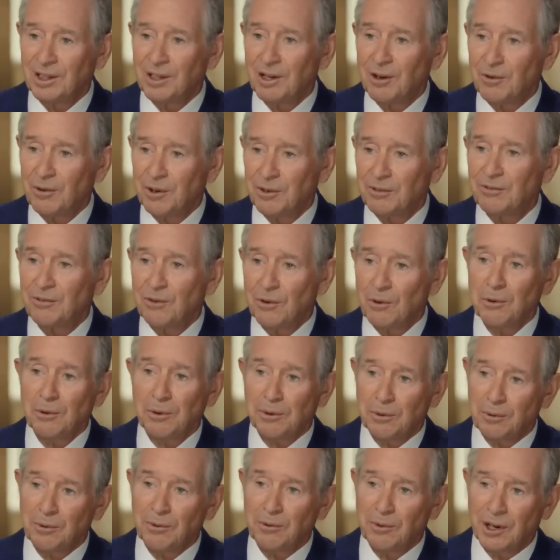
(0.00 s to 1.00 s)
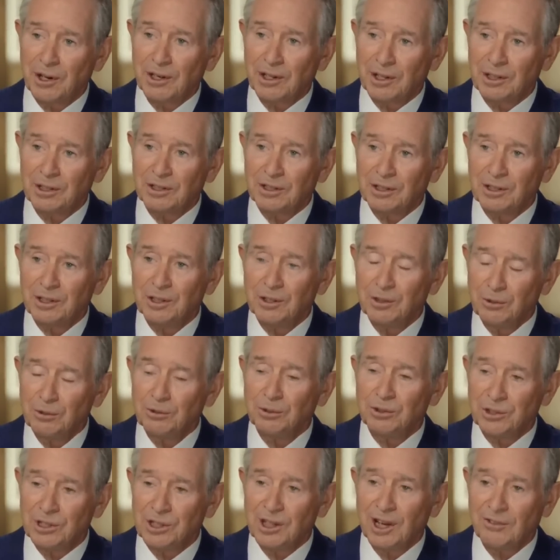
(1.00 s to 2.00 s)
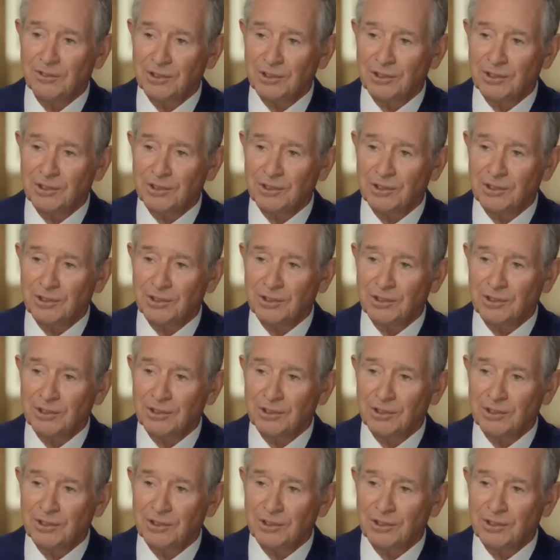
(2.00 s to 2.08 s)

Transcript: going forward. We're running huge